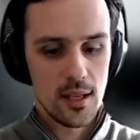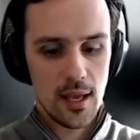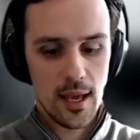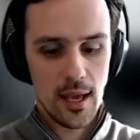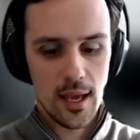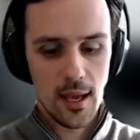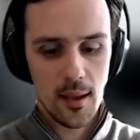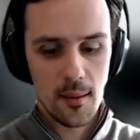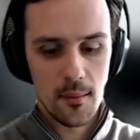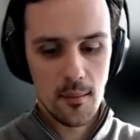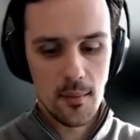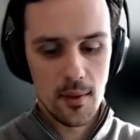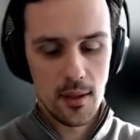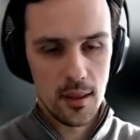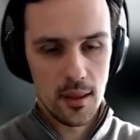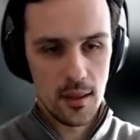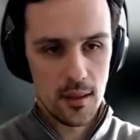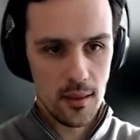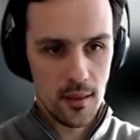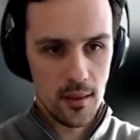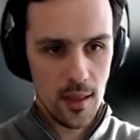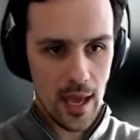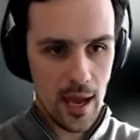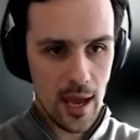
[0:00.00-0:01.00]
Um,
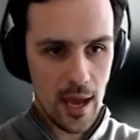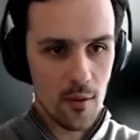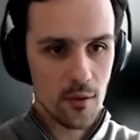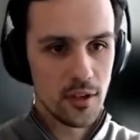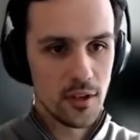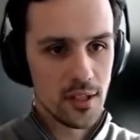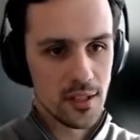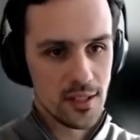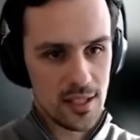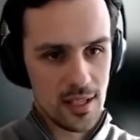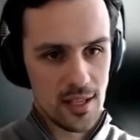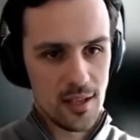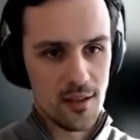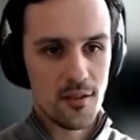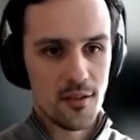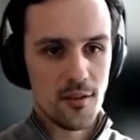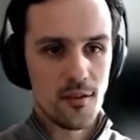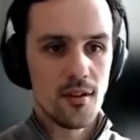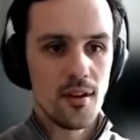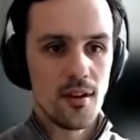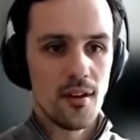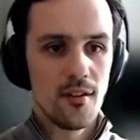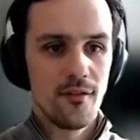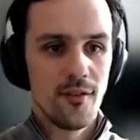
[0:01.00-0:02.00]
how does
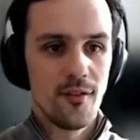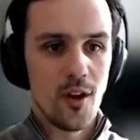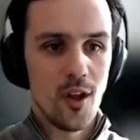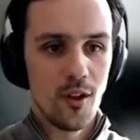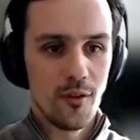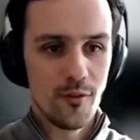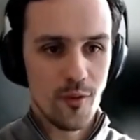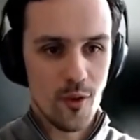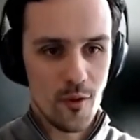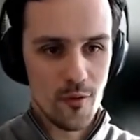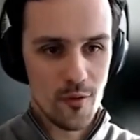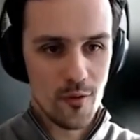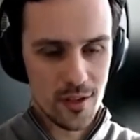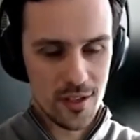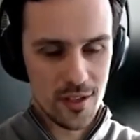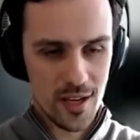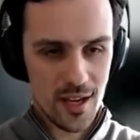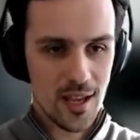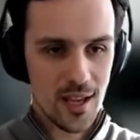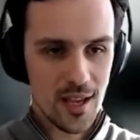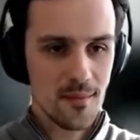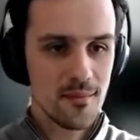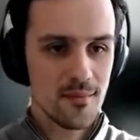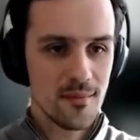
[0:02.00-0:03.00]
Ether evolve over
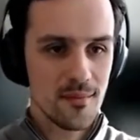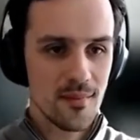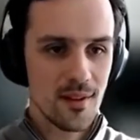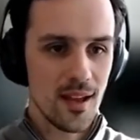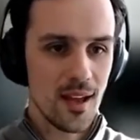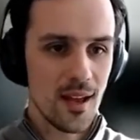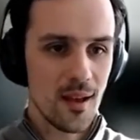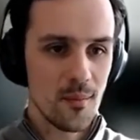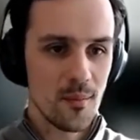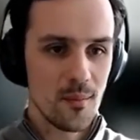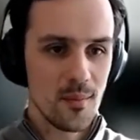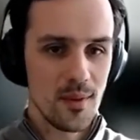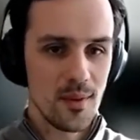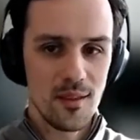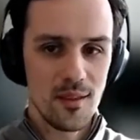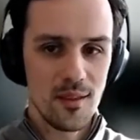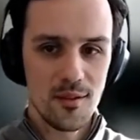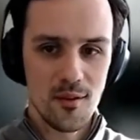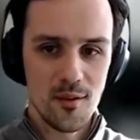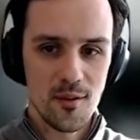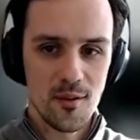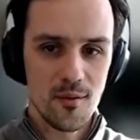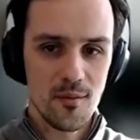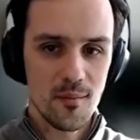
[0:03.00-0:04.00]
time? Um,
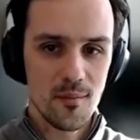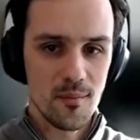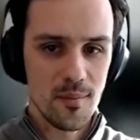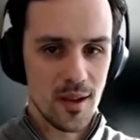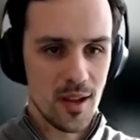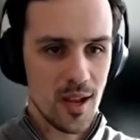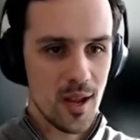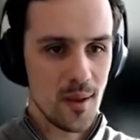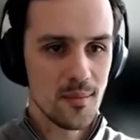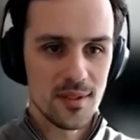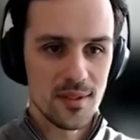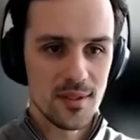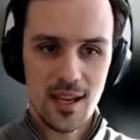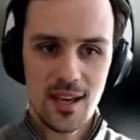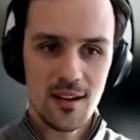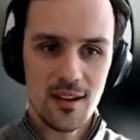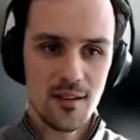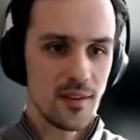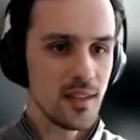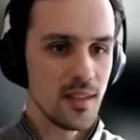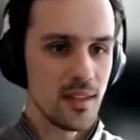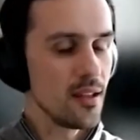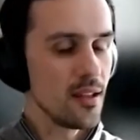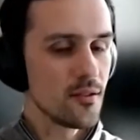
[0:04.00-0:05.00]
Ether becomes kind
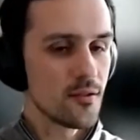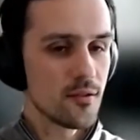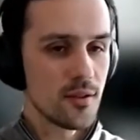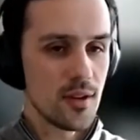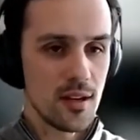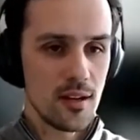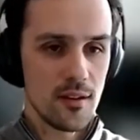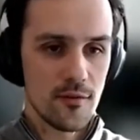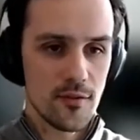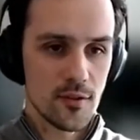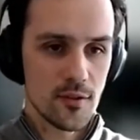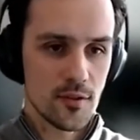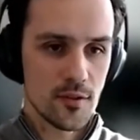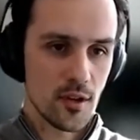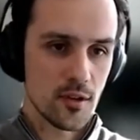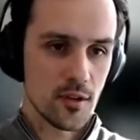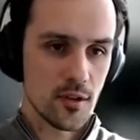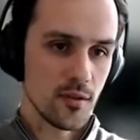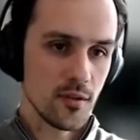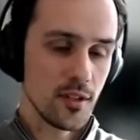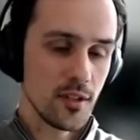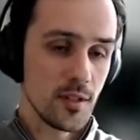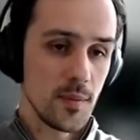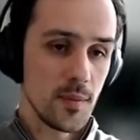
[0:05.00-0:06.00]
of the internet
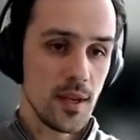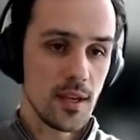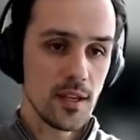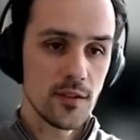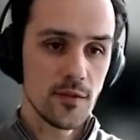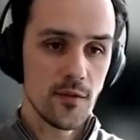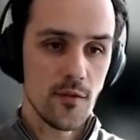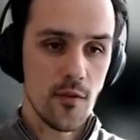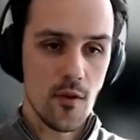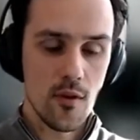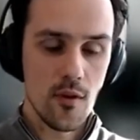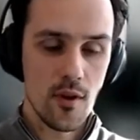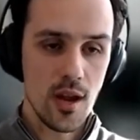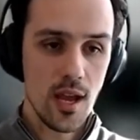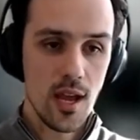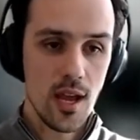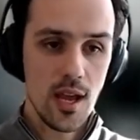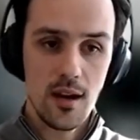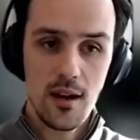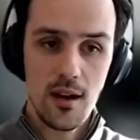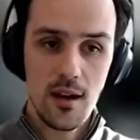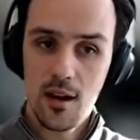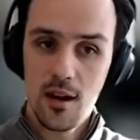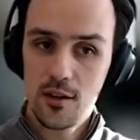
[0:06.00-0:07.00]
infrastructure in space for
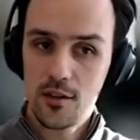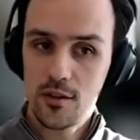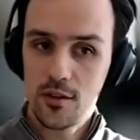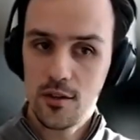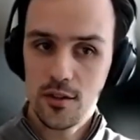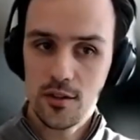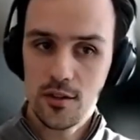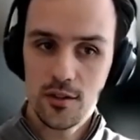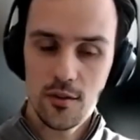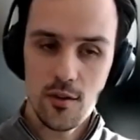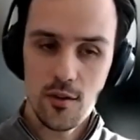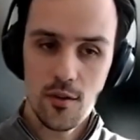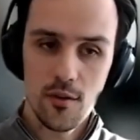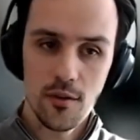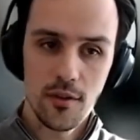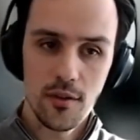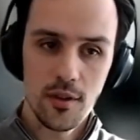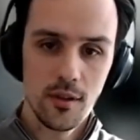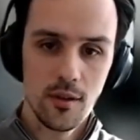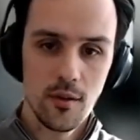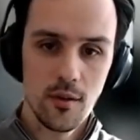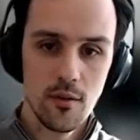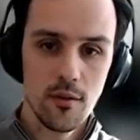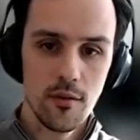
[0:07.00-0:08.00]
not just Earth
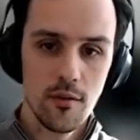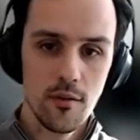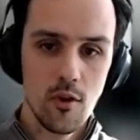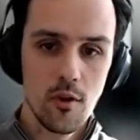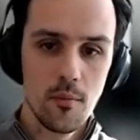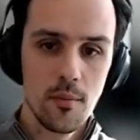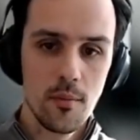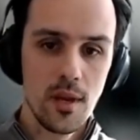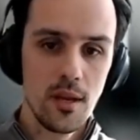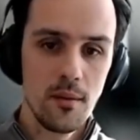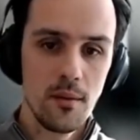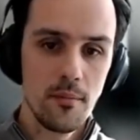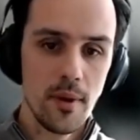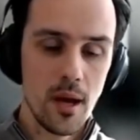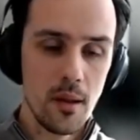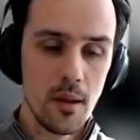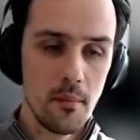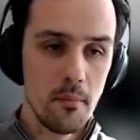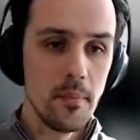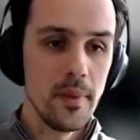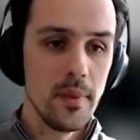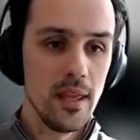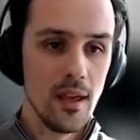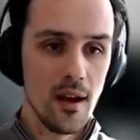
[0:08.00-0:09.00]
and low Earth orbit,
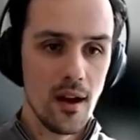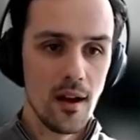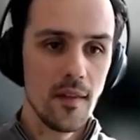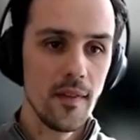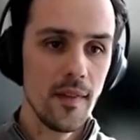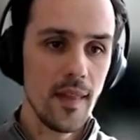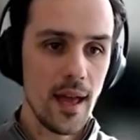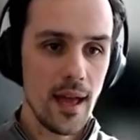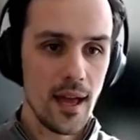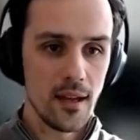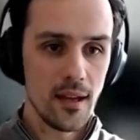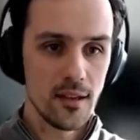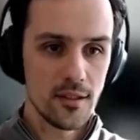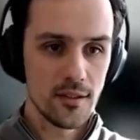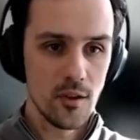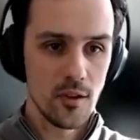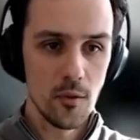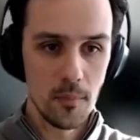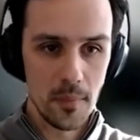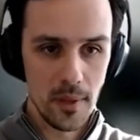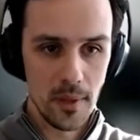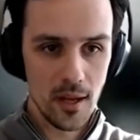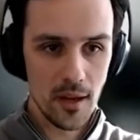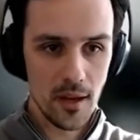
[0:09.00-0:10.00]
but beyond that.
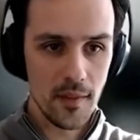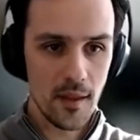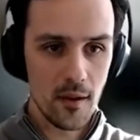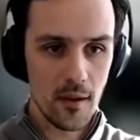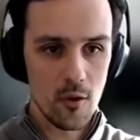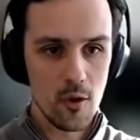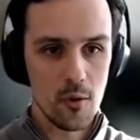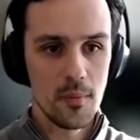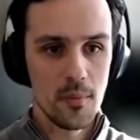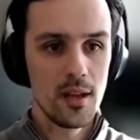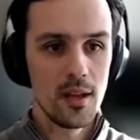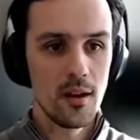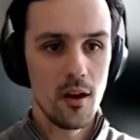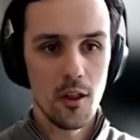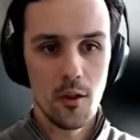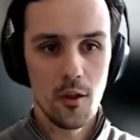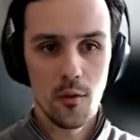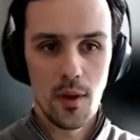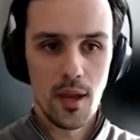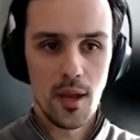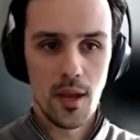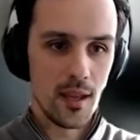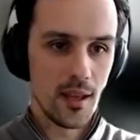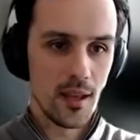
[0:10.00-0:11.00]
So beyond that orbit, all
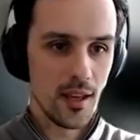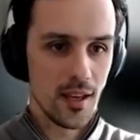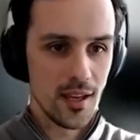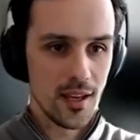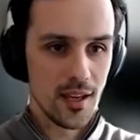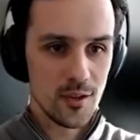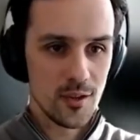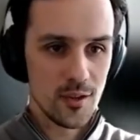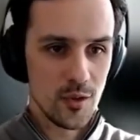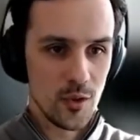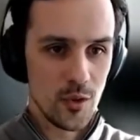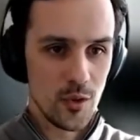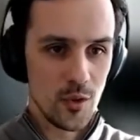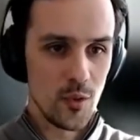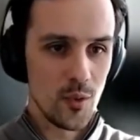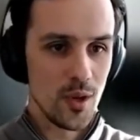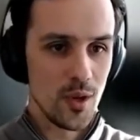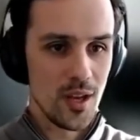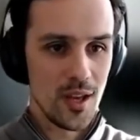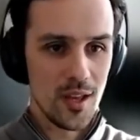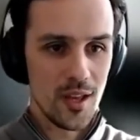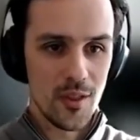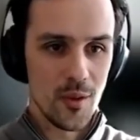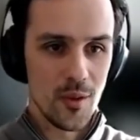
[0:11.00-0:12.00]
the way
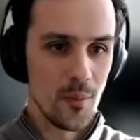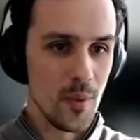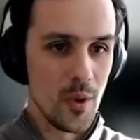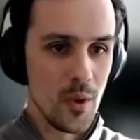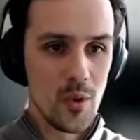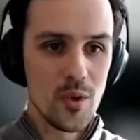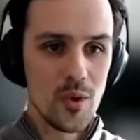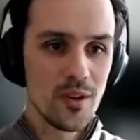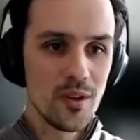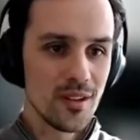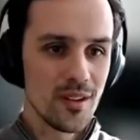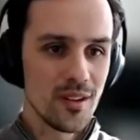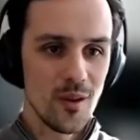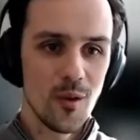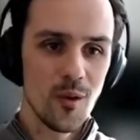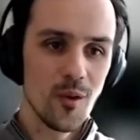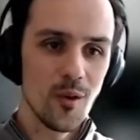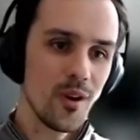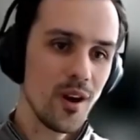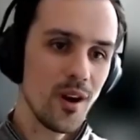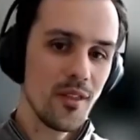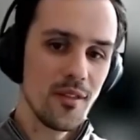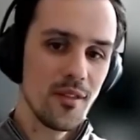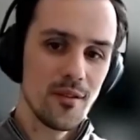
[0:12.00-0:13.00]
to the moon
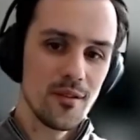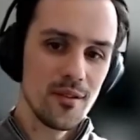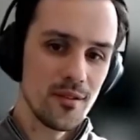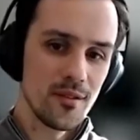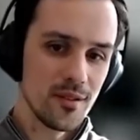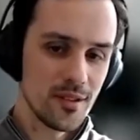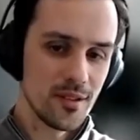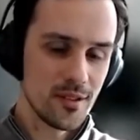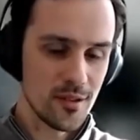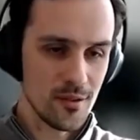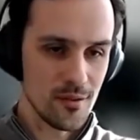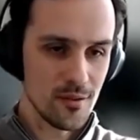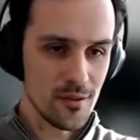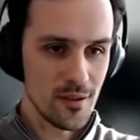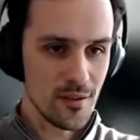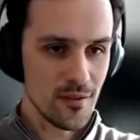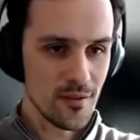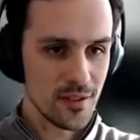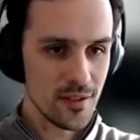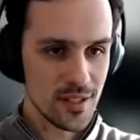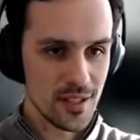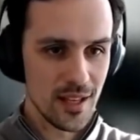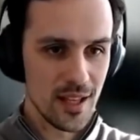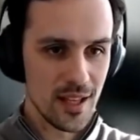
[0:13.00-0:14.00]
or other sort
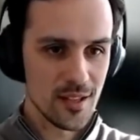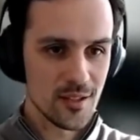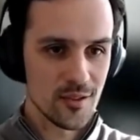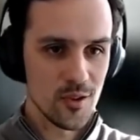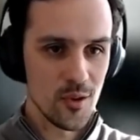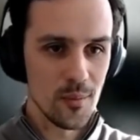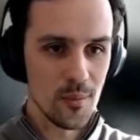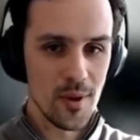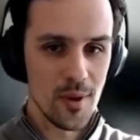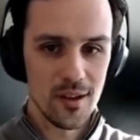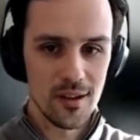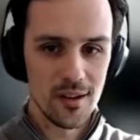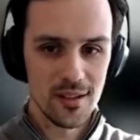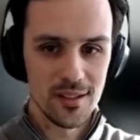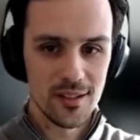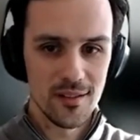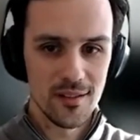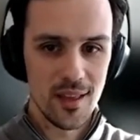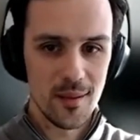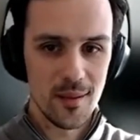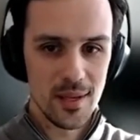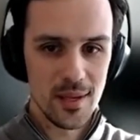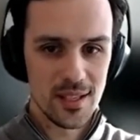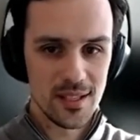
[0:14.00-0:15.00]
of celestial bodies.
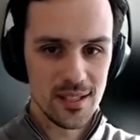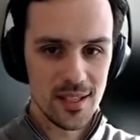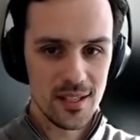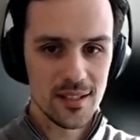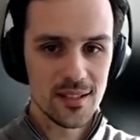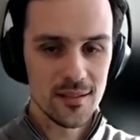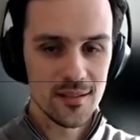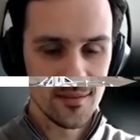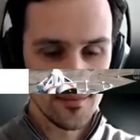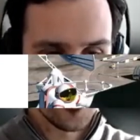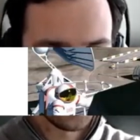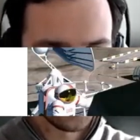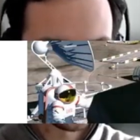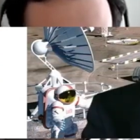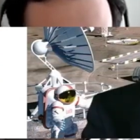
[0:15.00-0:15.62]
If that makes sense.